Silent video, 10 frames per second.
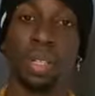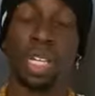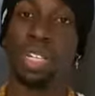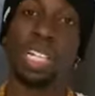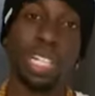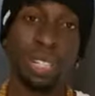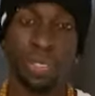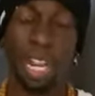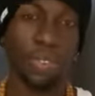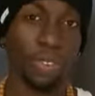You're going to live a
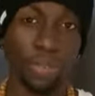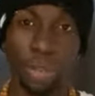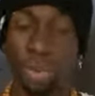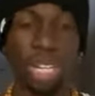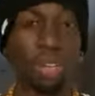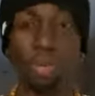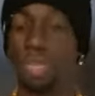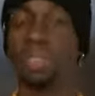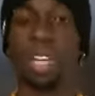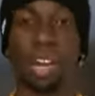life of regret. Don't
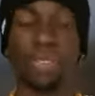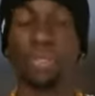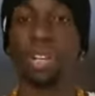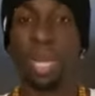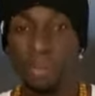live a life of regret.